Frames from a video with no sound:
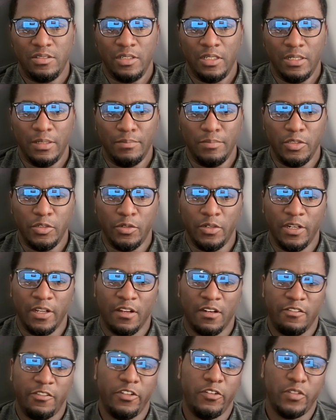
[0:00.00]
doing an
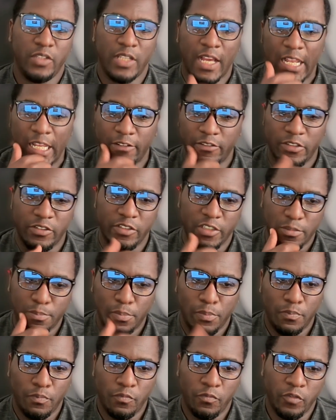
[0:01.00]
interview with the Hollywood
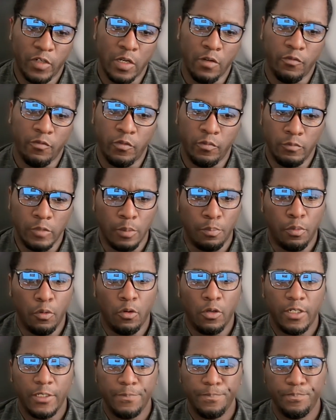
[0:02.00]

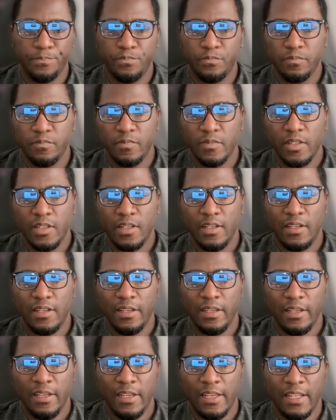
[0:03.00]
Reporter,
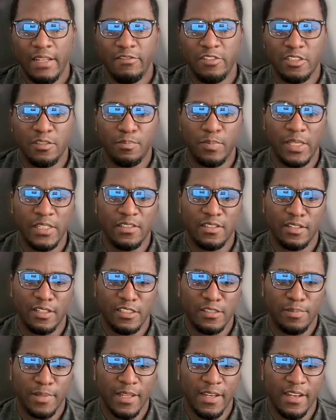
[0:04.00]
and he was basically
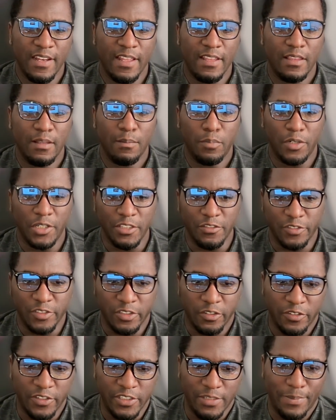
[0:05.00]
explaining that The Boys
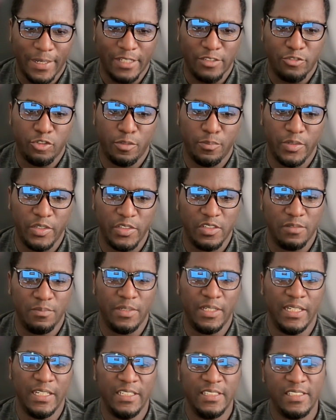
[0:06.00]
was always about
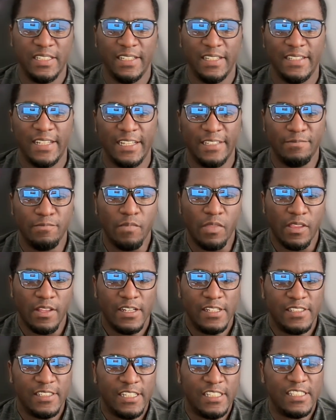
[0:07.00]
Trumpism, and he said that
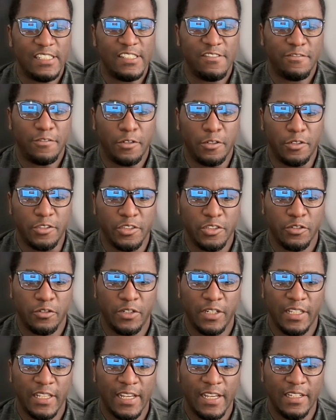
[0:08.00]
season 4
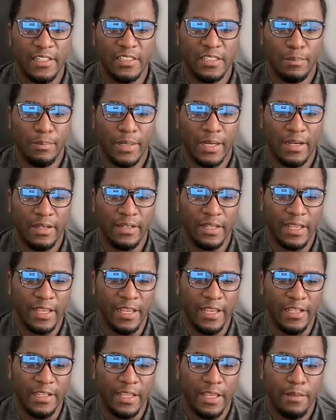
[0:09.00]
storyline is about
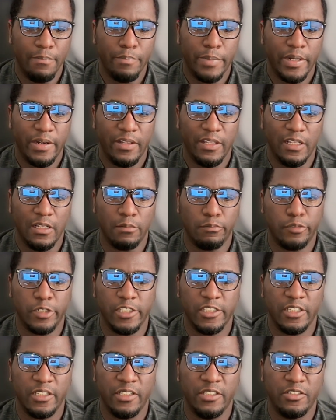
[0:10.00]
an unparalleled
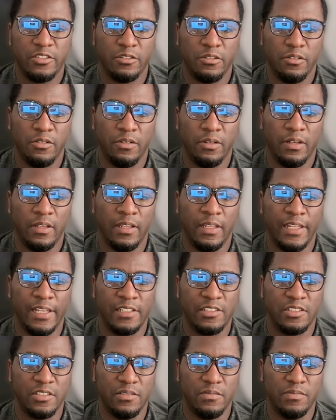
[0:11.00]
presidential
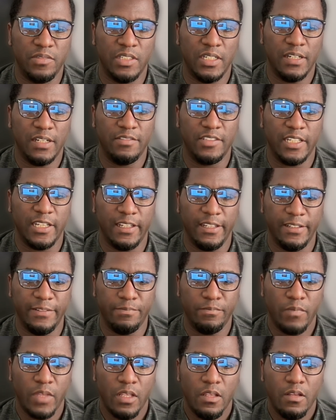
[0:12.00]
election
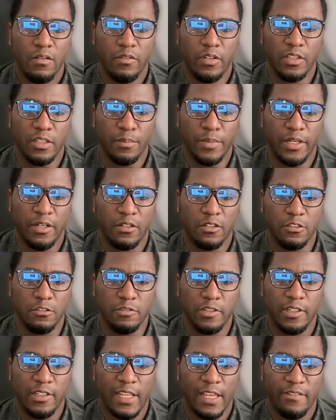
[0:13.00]
dovetailing with
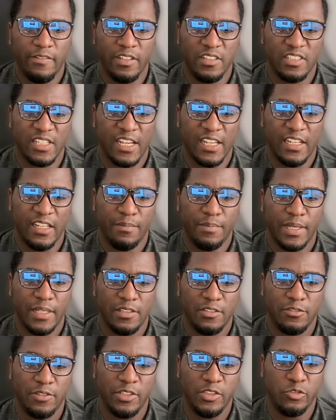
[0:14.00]
America's real life anxiety
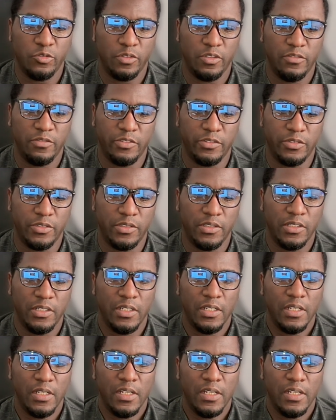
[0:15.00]
about 2024.